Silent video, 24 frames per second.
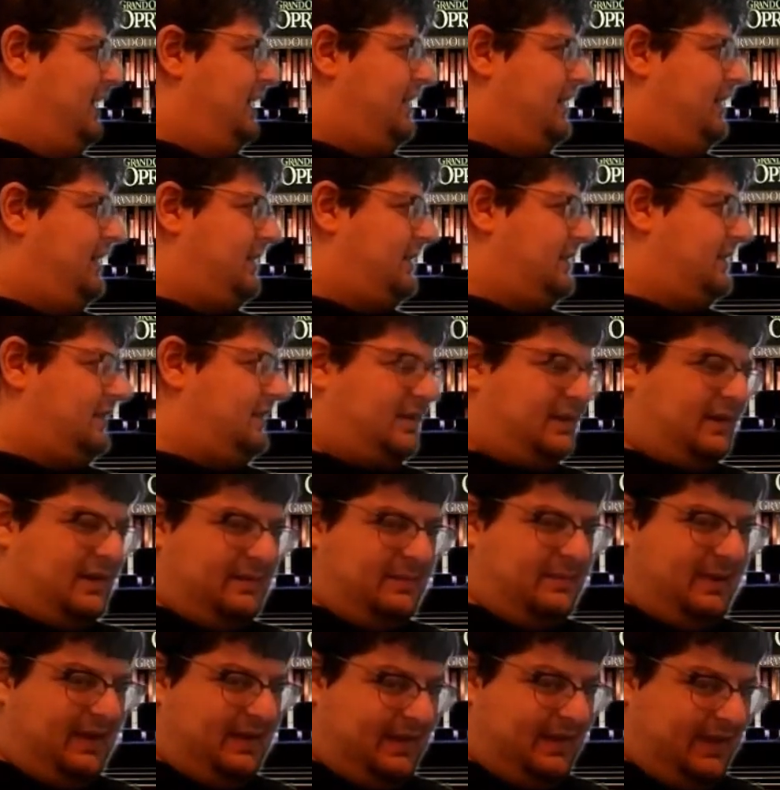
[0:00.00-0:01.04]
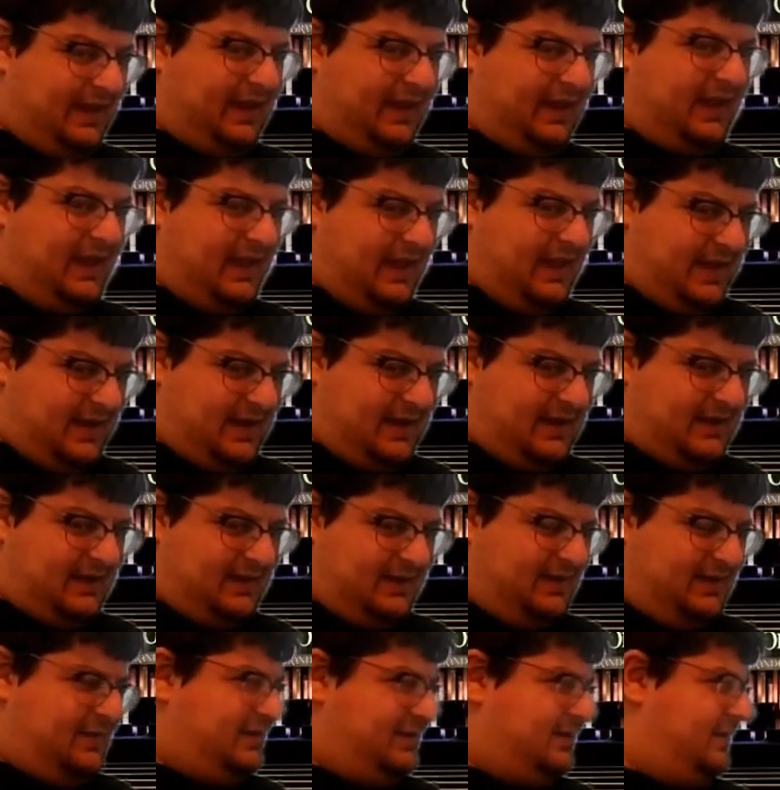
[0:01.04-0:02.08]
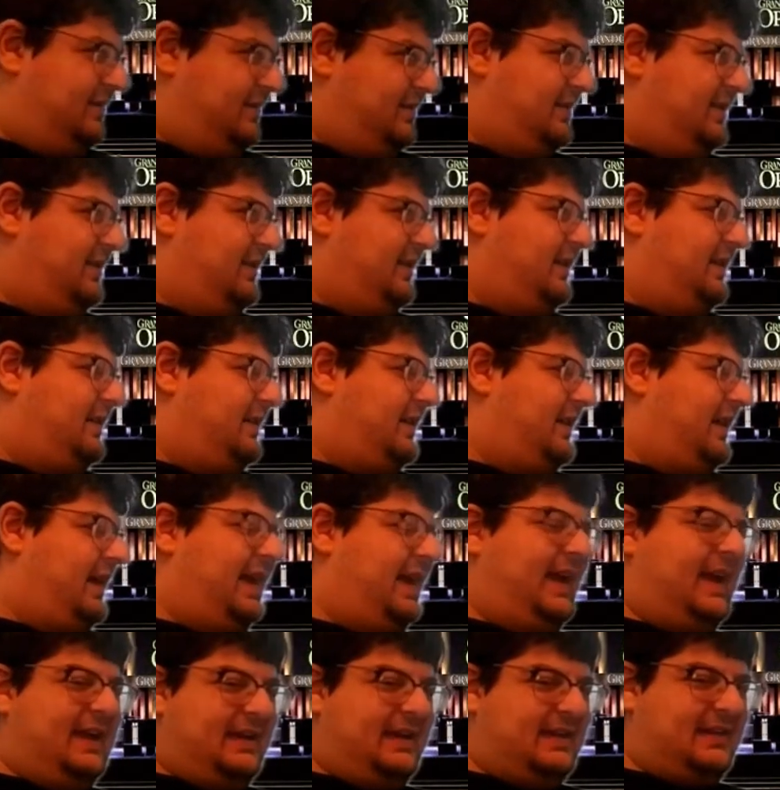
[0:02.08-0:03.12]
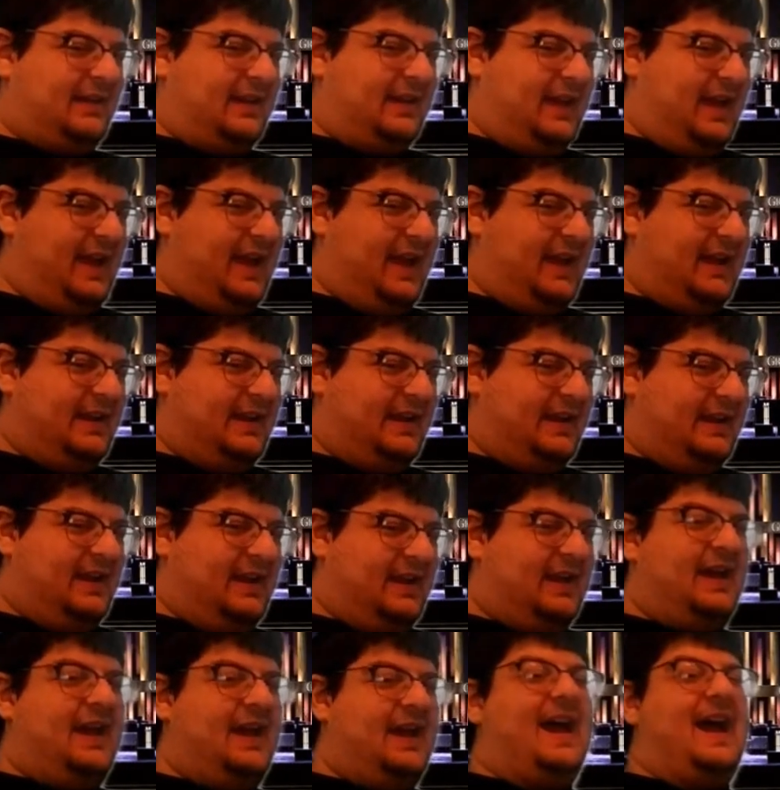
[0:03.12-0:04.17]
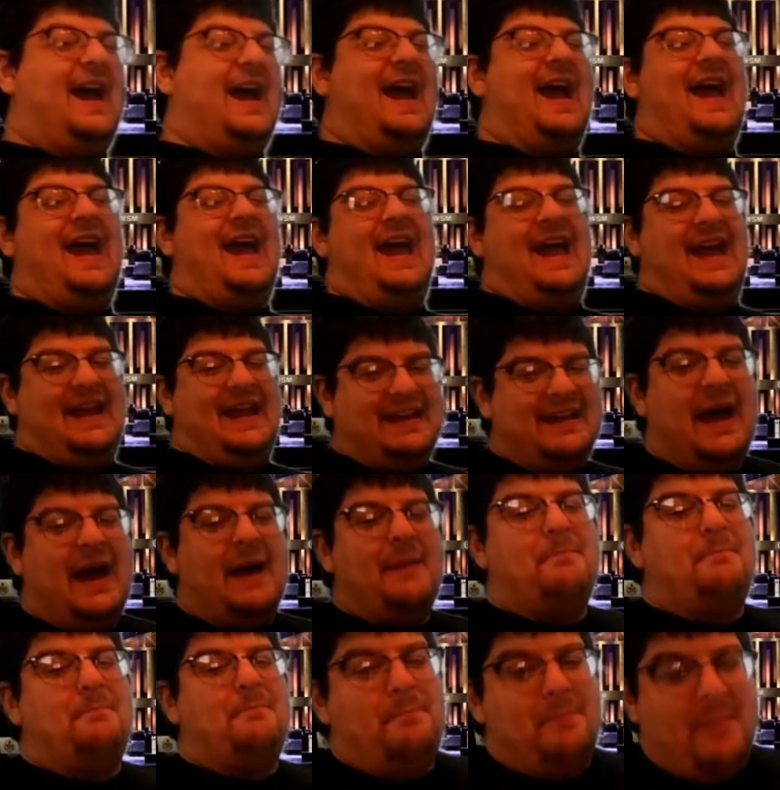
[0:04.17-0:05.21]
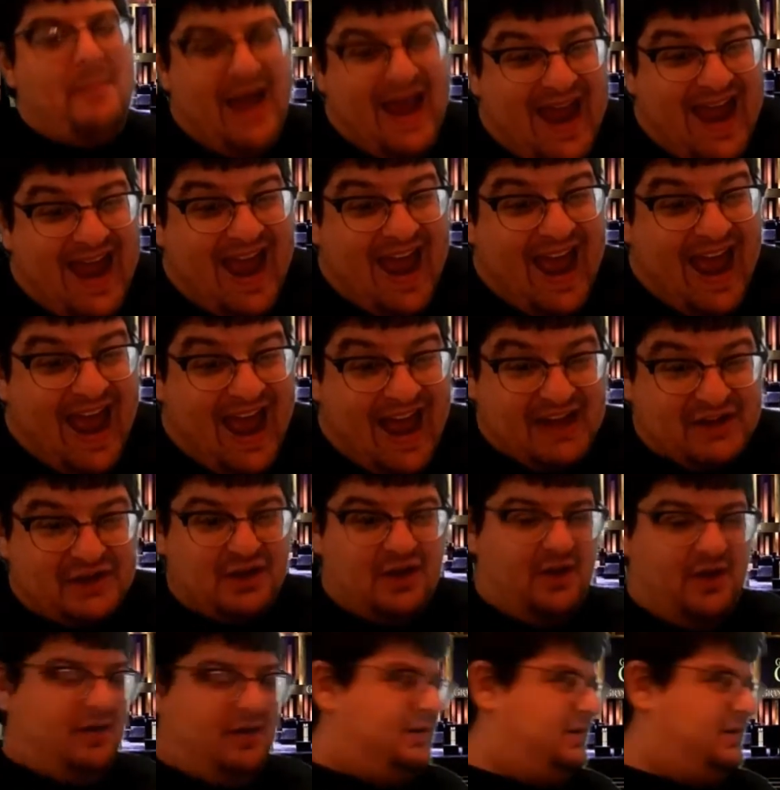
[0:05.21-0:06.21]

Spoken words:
You can learn about sad and glad and mad.